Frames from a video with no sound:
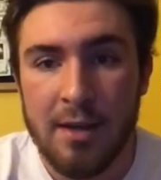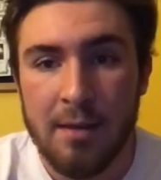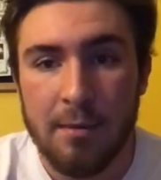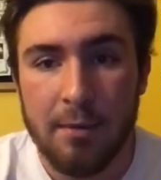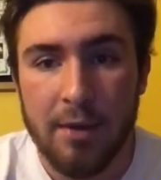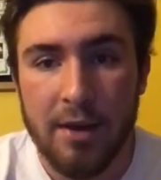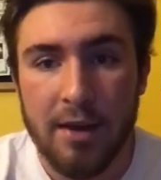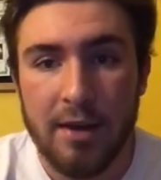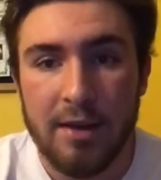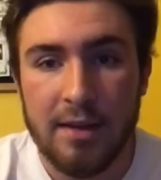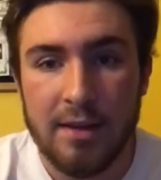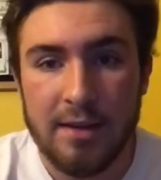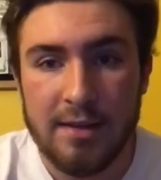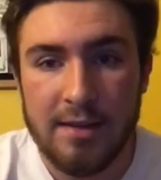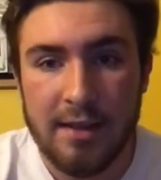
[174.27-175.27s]
But
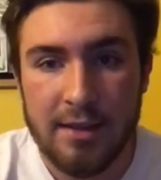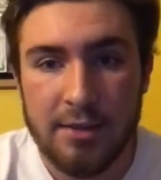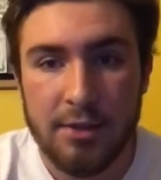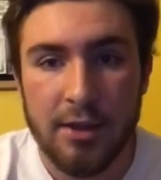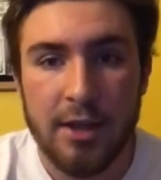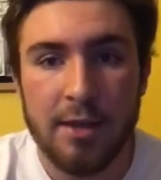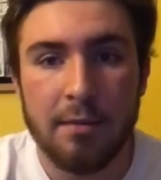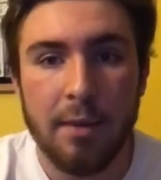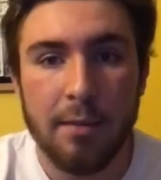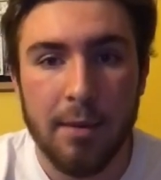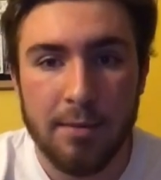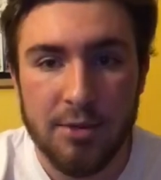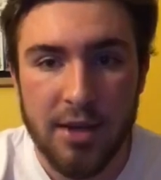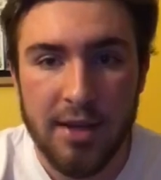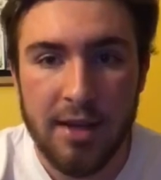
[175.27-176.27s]
in 6th grade, my mom
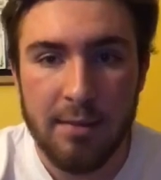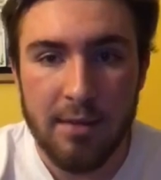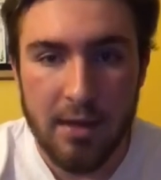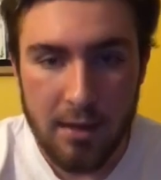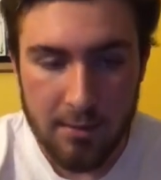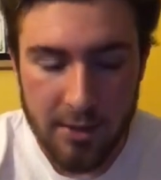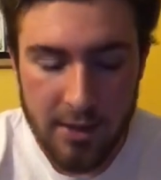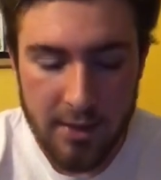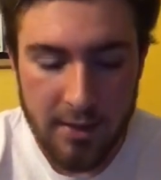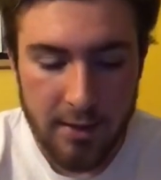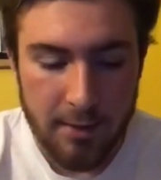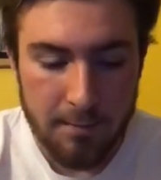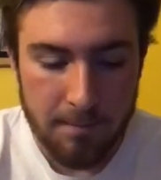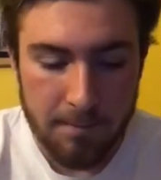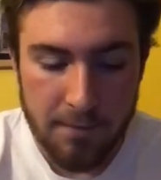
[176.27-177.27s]
tried to get me to come to Hanging
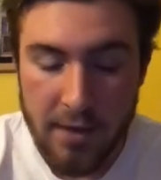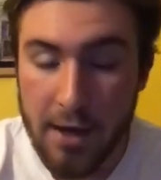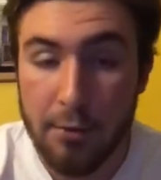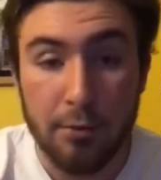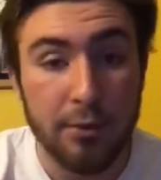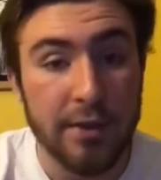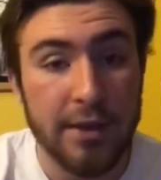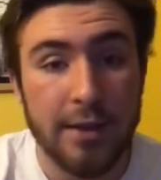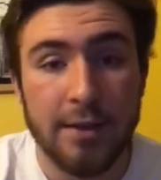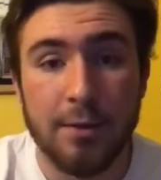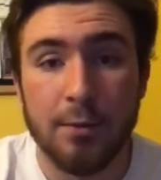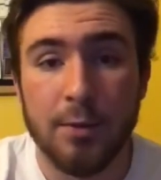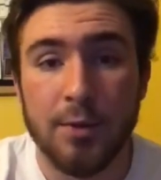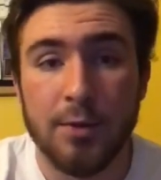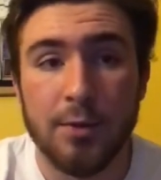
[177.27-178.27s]
In. I really
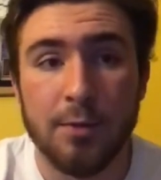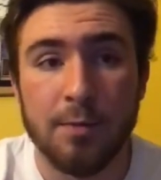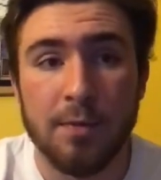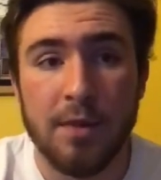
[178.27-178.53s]
didn't want to.